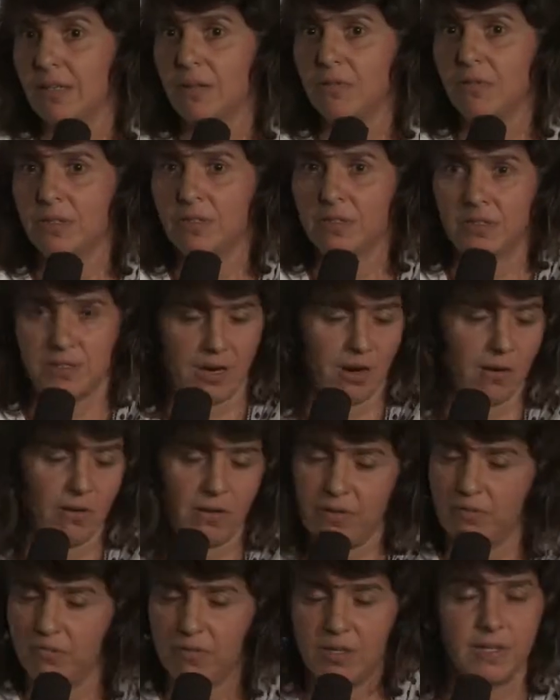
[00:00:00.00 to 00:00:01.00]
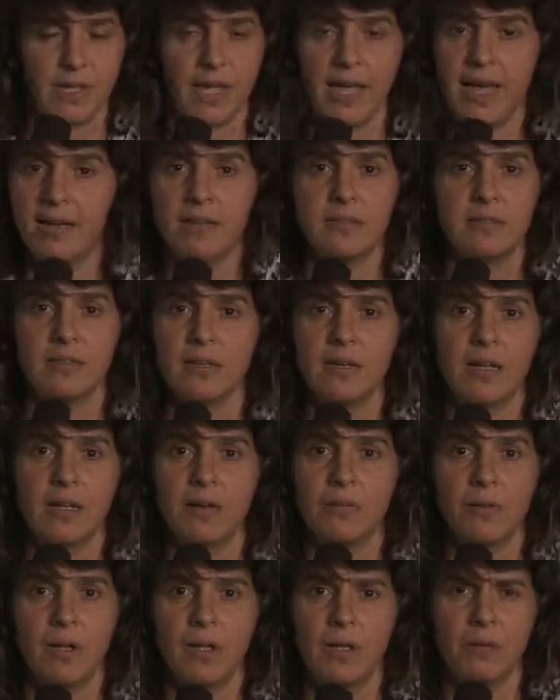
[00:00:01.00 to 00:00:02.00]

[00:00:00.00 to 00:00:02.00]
I read the tarot, I read the hands, and I